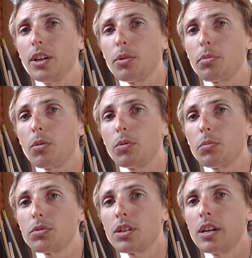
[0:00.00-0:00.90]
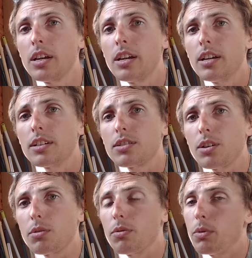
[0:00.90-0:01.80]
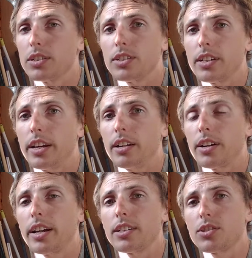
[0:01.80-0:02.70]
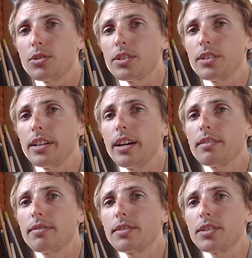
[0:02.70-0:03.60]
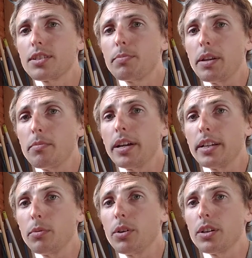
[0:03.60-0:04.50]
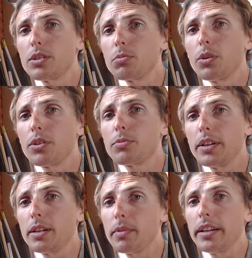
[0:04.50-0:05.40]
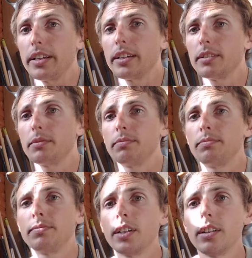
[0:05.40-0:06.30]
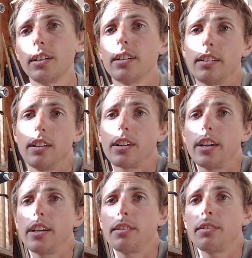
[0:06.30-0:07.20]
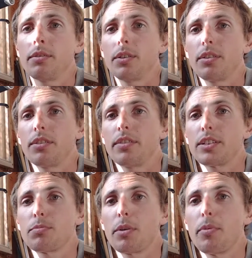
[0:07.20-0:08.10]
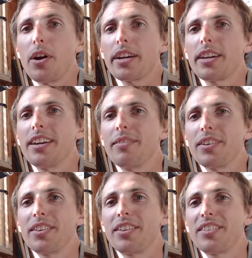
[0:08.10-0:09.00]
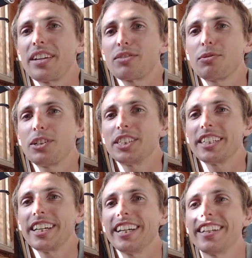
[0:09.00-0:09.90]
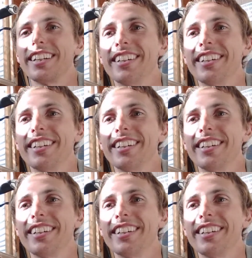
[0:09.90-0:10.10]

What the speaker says: no problems. So once again, I can't stress enough to spend money where it's worth spending money. Okay, well, that's my bike, but thanks for watching again.